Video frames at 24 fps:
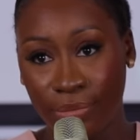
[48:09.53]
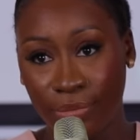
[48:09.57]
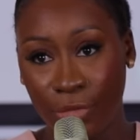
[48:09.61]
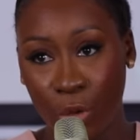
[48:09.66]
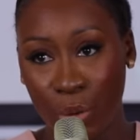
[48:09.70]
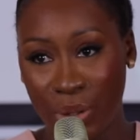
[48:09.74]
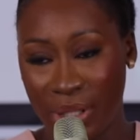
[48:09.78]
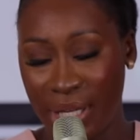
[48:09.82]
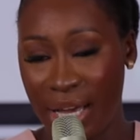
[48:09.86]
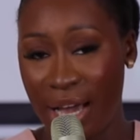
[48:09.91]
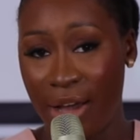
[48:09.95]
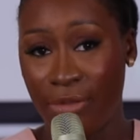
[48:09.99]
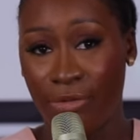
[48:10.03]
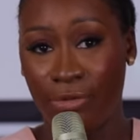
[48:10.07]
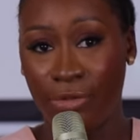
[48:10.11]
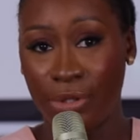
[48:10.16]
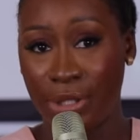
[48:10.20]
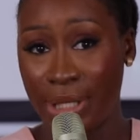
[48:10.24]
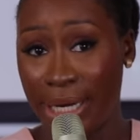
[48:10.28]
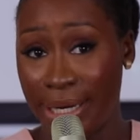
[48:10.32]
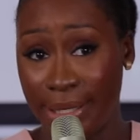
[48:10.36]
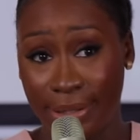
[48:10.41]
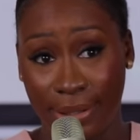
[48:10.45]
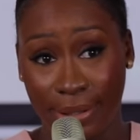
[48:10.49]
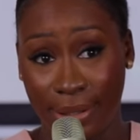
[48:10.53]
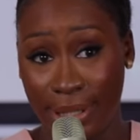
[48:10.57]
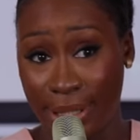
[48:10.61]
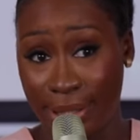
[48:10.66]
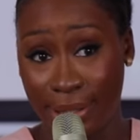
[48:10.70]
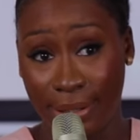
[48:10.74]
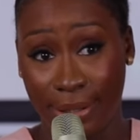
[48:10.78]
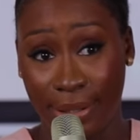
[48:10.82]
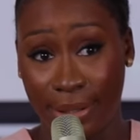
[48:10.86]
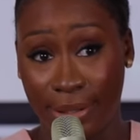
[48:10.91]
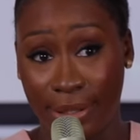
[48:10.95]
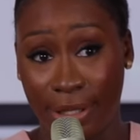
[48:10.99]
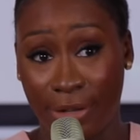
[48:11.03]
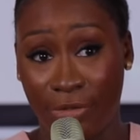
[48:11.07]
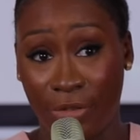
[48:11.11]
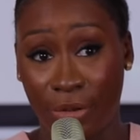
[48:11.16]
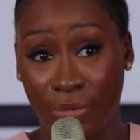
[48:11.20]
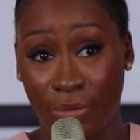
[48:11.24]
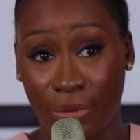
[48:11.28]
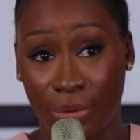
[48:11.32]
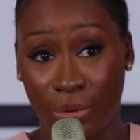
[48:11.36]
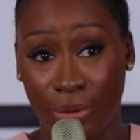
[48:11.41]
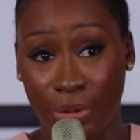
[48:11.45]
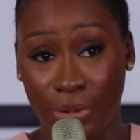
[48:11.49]
still have statistics that
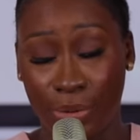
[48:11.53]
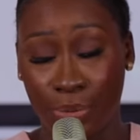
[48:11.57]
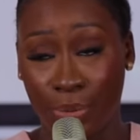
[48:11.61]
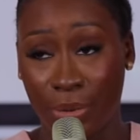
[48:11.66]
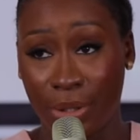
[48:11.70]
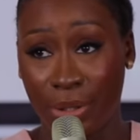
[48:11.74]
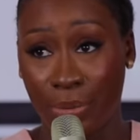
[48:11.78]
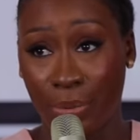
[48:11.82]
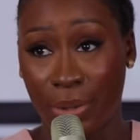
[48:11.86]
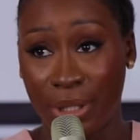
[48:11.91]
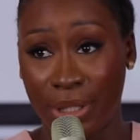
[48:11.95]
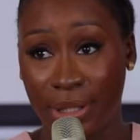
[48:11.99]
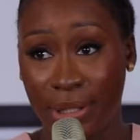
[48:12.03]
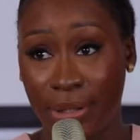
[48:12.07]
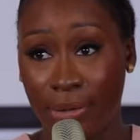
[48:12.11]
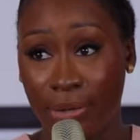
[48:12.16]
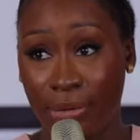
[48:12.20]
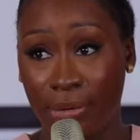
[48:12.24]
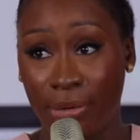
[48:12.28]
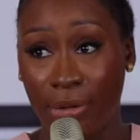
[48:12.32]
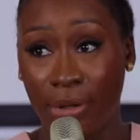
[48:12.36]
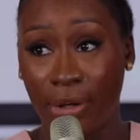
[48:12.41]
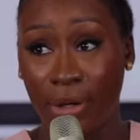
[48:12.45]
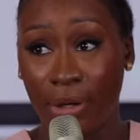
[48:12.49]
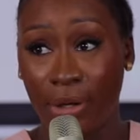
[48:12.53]
favor us. We're still